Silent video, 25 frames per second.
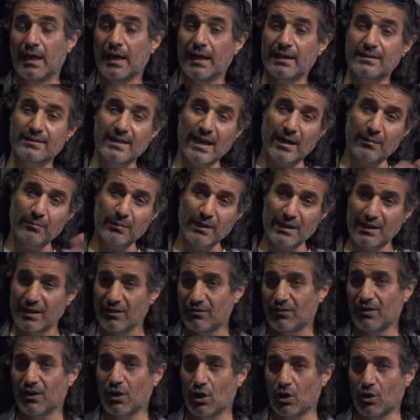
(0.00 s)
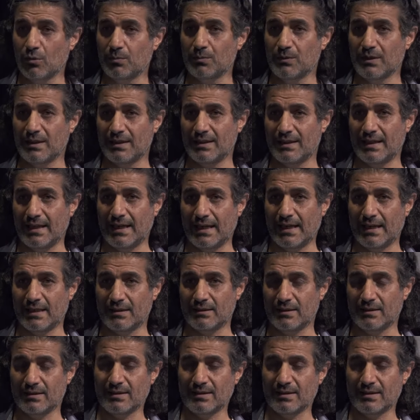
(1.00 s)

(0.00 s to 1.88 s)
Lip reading: It can be developed in the end.